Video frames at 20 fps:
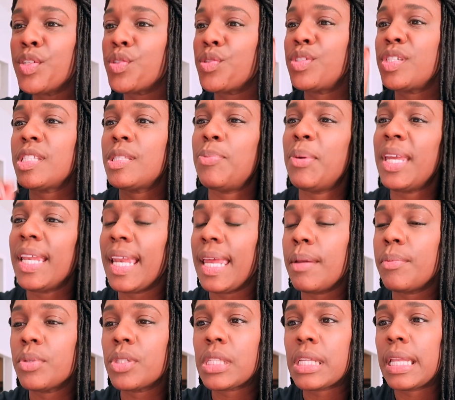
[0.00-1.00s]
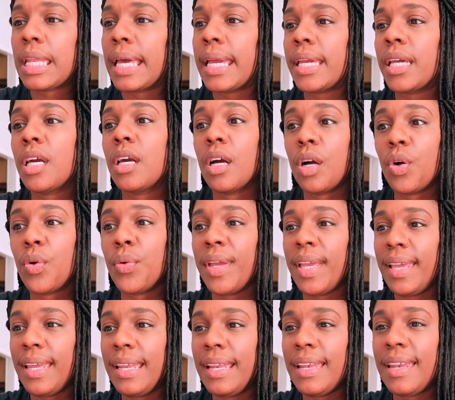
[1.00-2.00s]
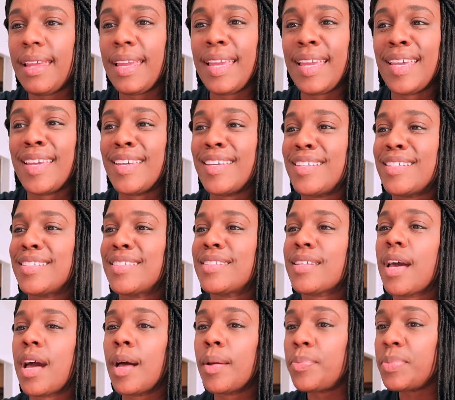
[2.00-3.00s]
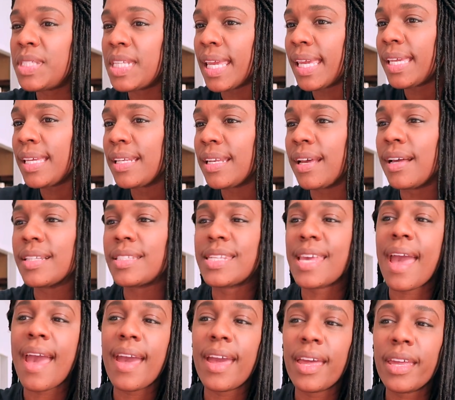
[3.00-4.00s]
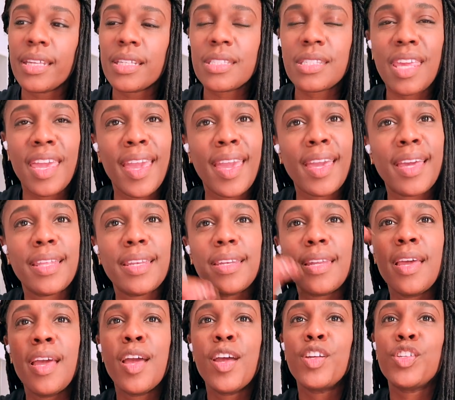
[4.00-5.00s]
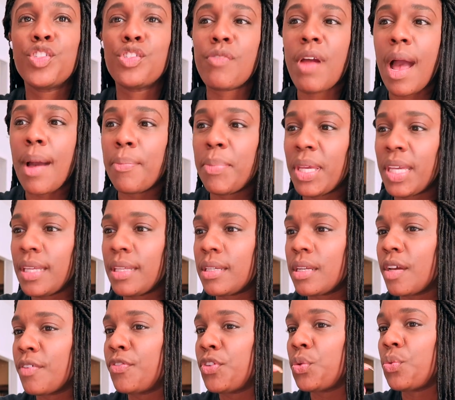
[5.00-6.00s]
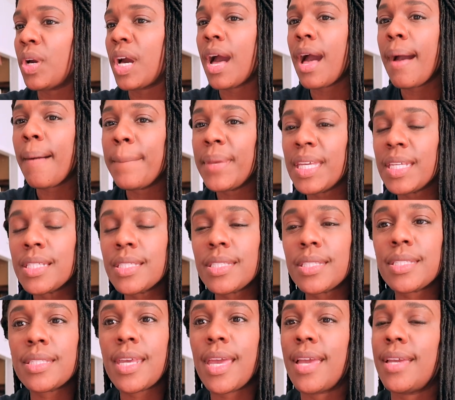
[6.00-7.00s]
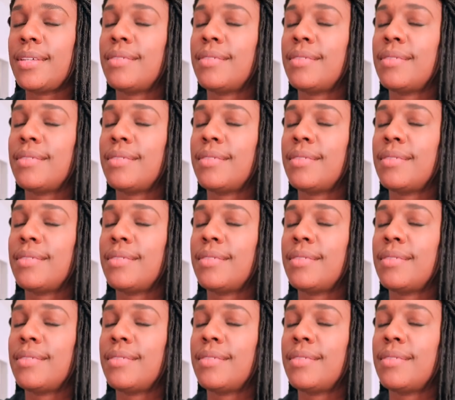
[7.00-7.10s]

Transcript: So just being able to like go in and update a task and drop in a few comments